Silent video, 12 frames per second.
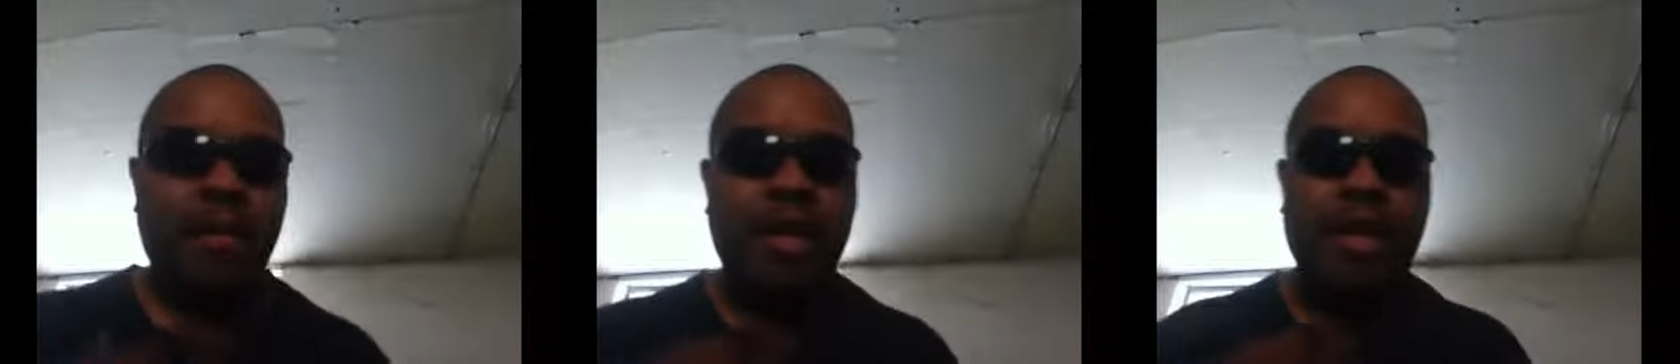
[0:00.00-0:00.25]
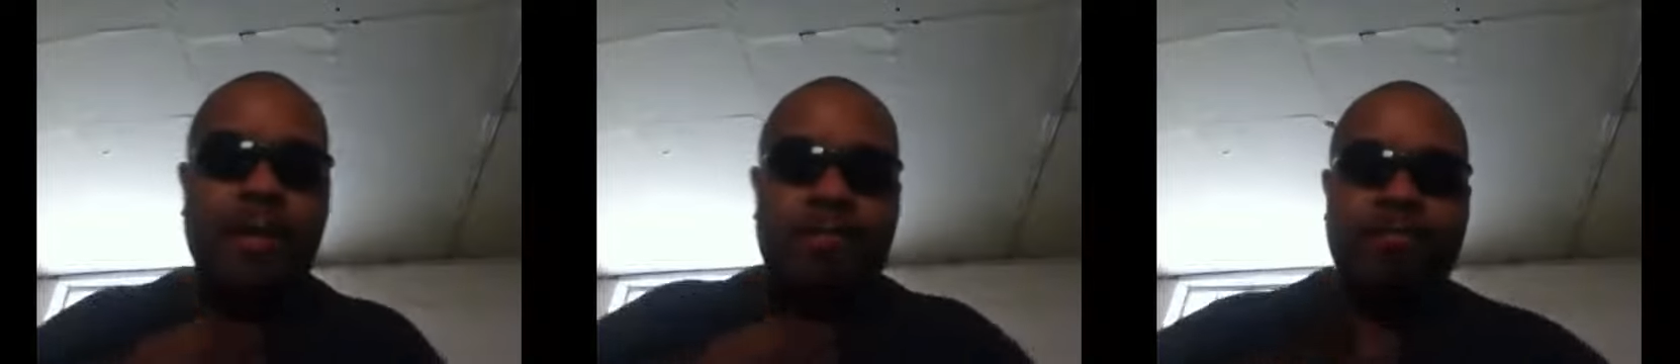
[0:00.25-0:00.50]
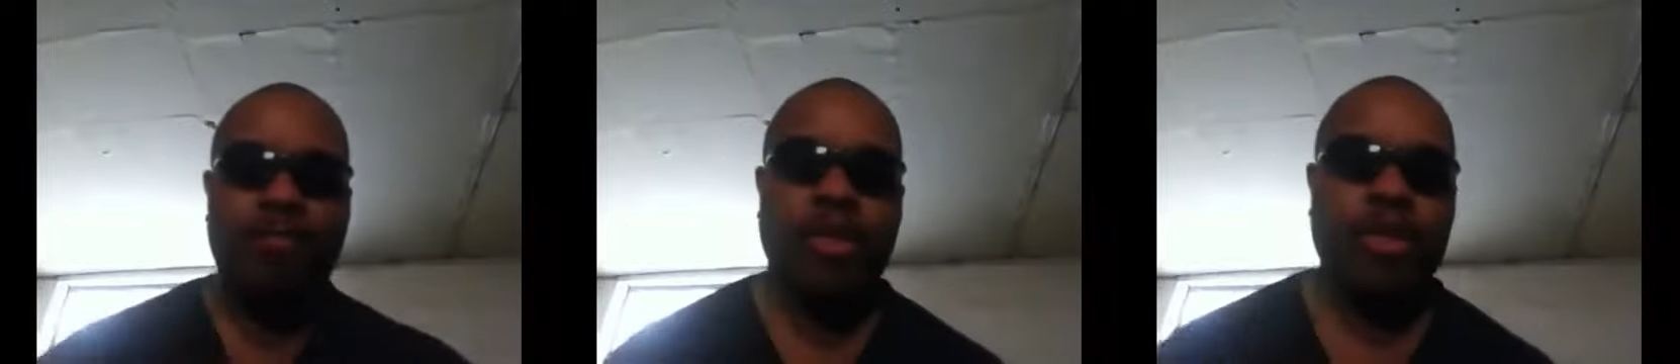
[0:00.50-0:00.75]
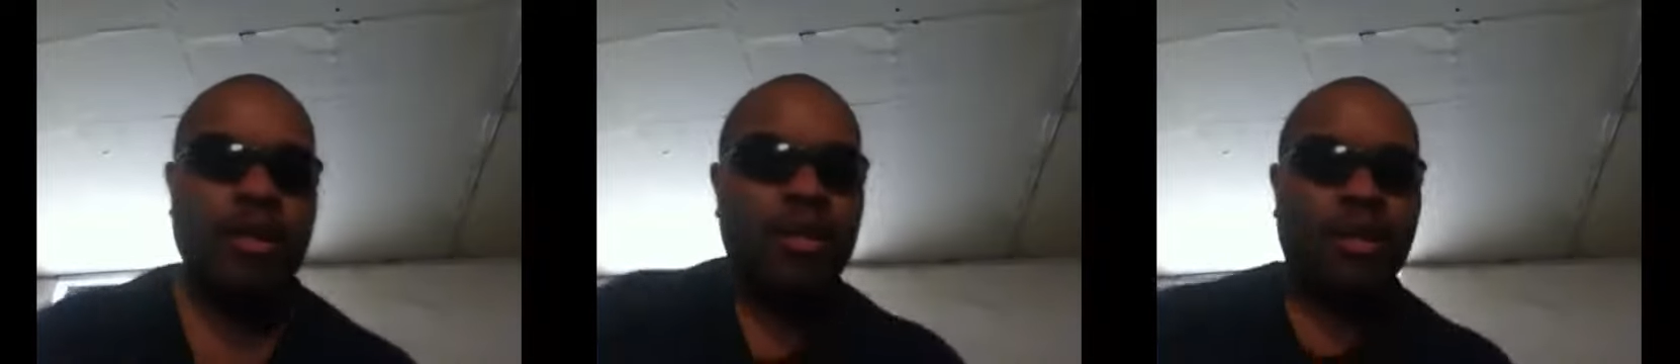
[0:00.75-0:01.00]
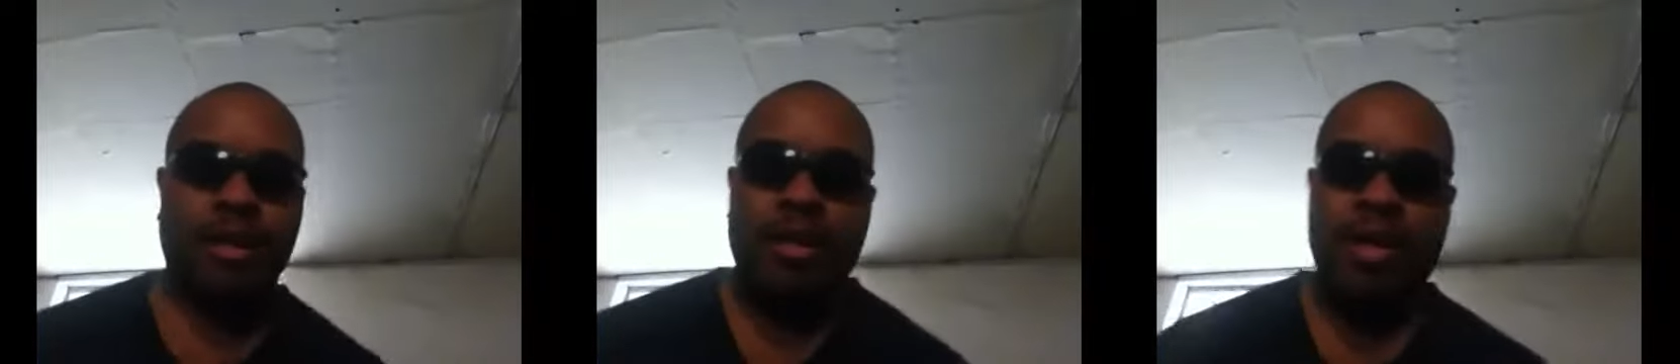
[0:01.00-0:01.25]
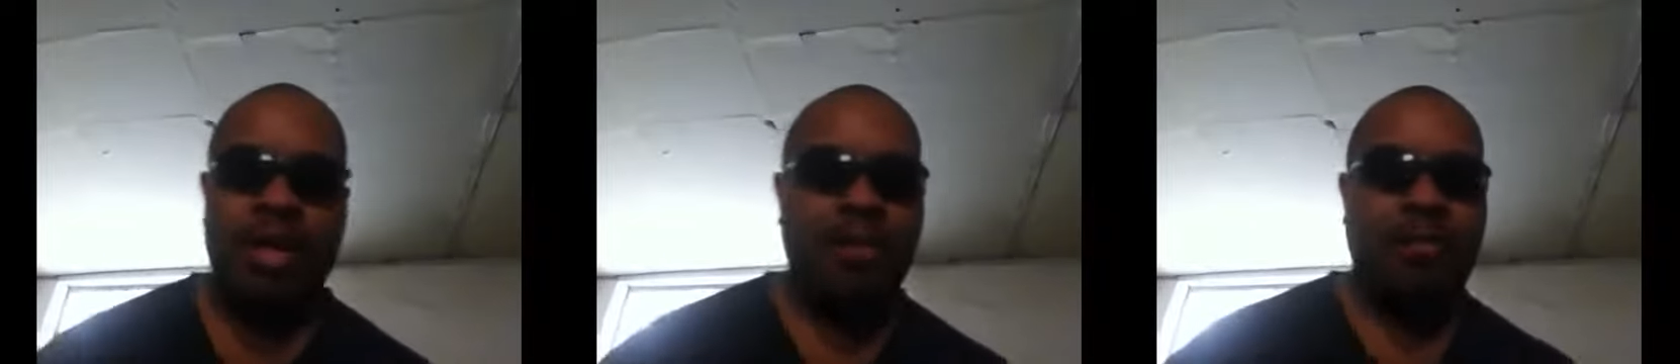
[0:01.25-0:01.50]
man.
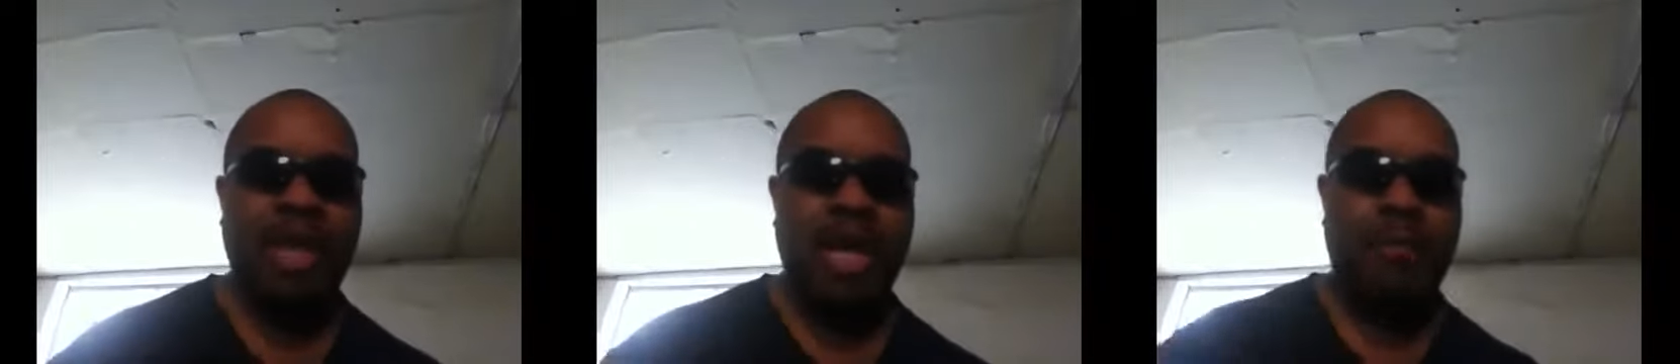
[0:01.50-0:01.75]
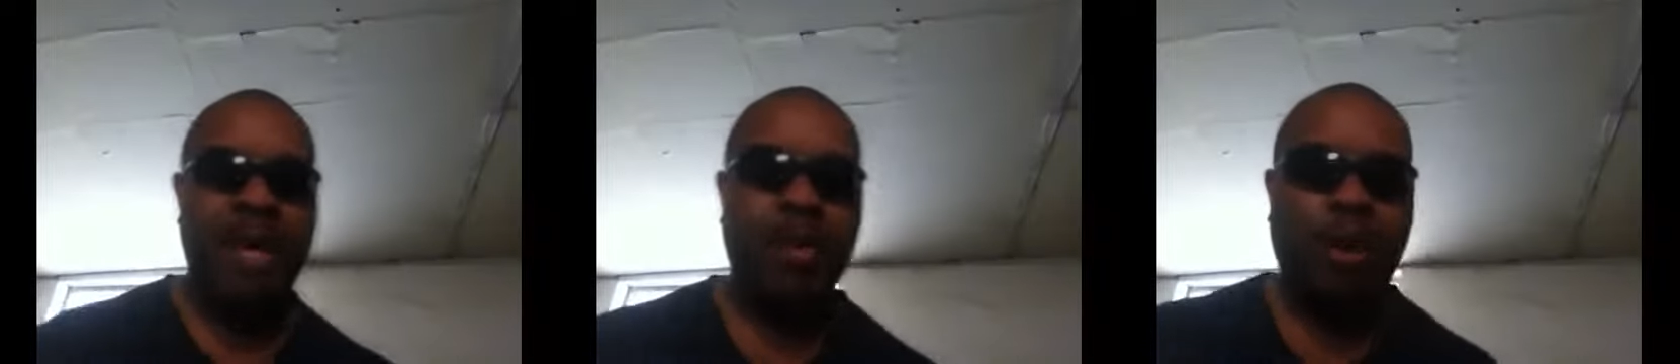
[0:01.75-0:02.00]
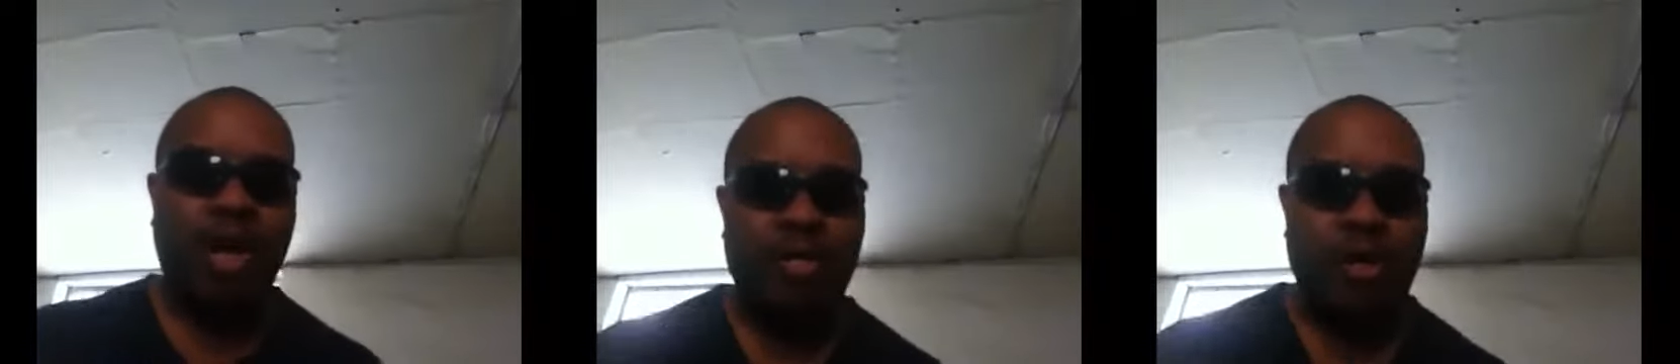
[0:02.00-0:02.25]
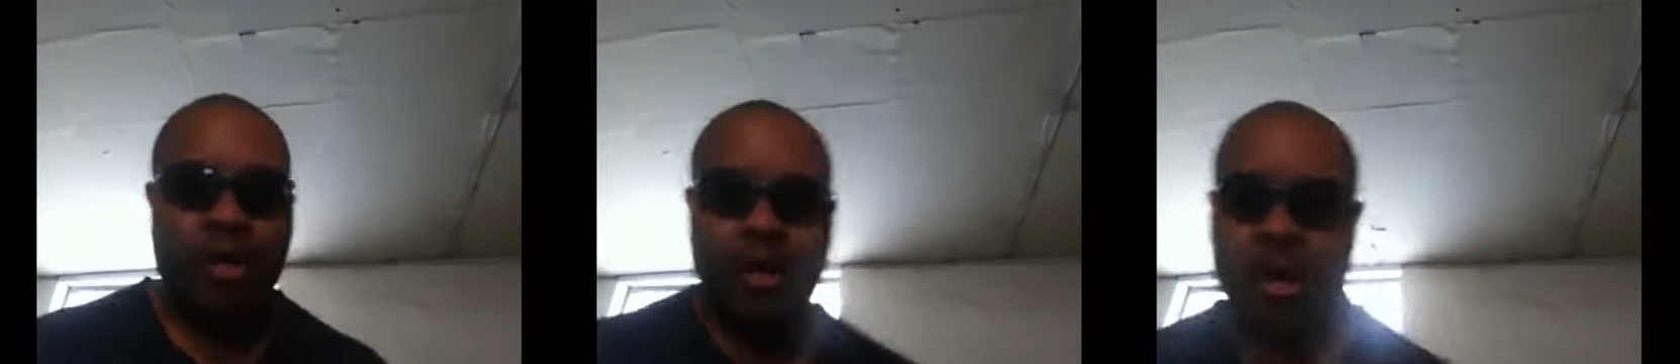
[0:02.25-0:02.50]
I got to be like Mayweather.